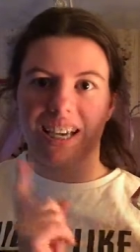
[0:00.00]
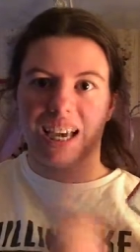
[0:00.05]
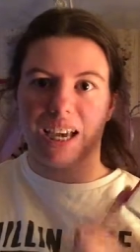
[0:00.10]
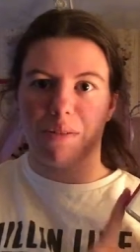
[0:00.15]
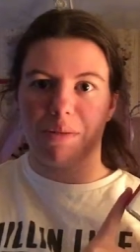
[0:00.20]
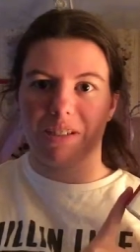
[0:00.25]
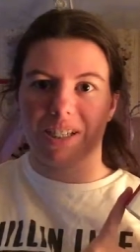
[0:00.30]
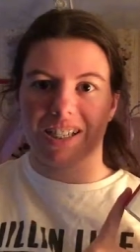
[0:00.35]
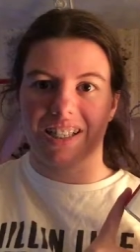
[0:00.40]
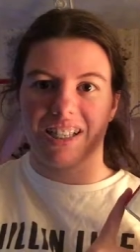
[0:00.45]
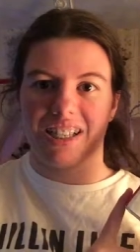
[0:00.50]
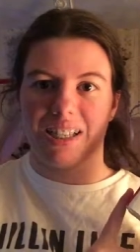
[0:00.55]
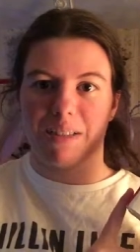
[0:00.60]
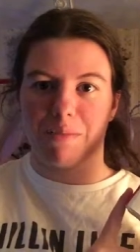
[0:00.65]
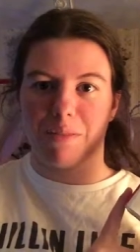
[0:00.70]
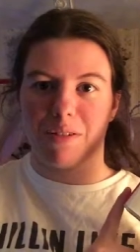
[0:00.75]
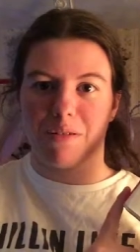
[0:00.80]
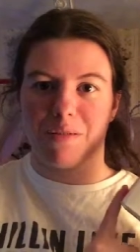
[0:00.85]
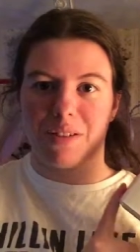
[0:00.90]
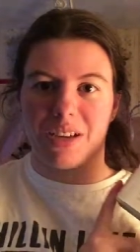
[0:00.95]
Can't wait to see the
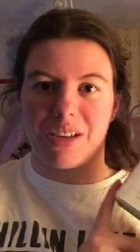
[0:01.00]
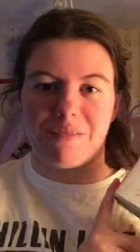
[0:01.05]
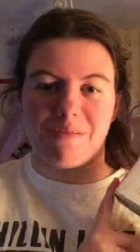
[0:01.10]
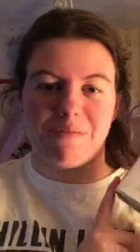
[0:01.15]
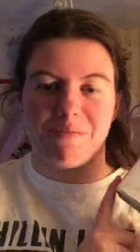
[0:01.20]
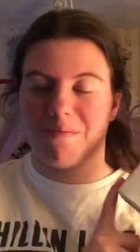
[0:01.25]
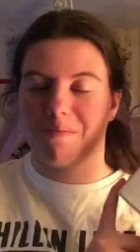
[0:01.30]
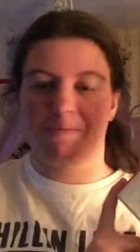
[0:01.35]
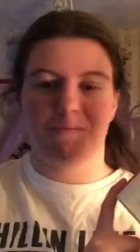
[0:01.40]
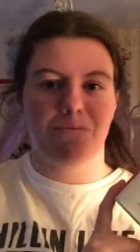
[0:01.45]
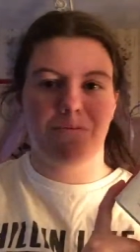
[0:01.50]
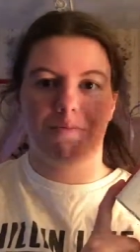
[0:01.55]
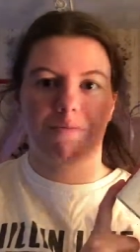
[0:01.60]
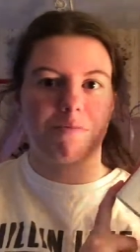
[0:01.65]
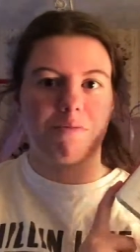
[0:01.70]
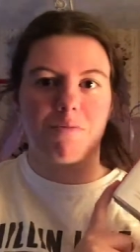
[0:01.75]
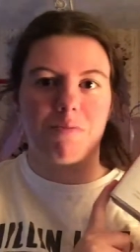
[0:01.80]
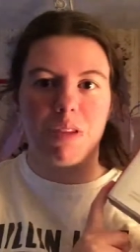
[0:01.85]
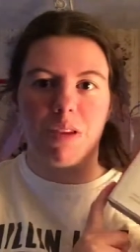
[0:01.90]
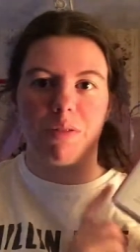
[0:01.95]
movie.
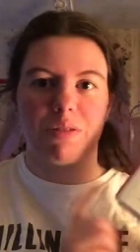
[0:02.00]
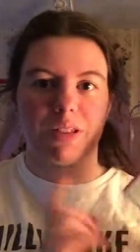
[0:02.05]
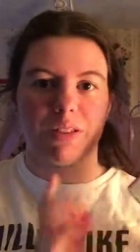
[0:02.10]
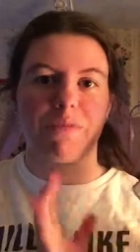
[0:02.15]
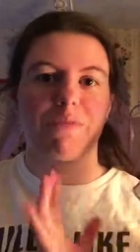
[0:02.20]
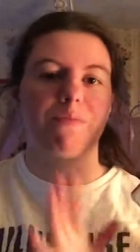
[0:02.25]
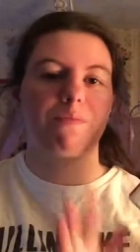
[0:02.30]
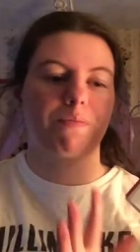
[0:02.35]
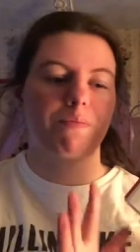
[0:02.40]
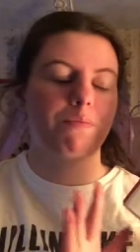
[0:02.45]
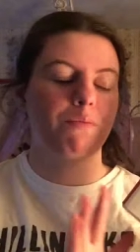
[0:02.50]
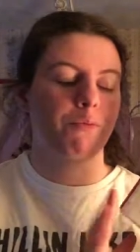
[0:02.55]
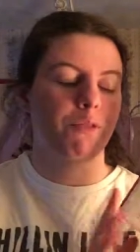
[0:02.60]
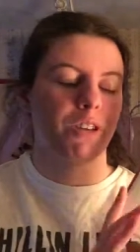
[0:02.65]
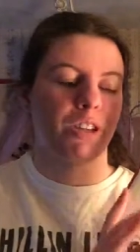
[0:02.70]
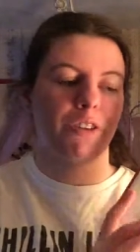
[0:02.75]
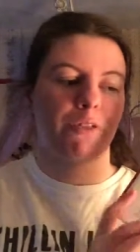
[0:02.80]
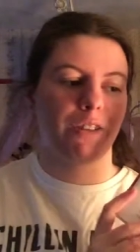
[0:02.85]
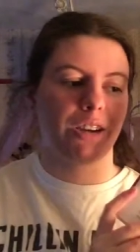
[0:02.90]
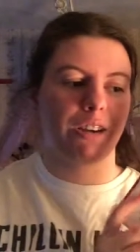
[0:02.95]
It was a
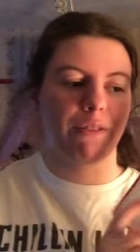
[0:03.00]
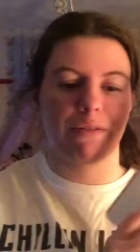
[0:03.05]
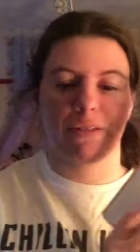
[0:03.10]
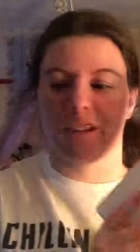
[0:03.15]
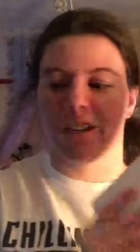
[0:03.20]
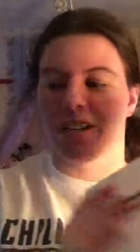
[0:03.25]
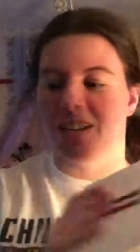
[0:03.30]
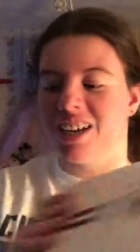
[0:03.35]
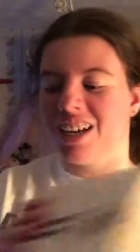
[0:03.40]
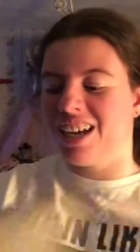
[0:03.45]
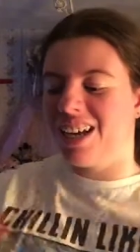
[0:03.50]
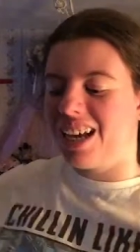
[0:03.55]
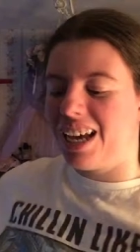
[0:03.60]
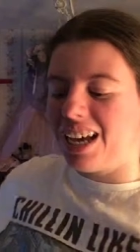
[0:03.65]
really great read.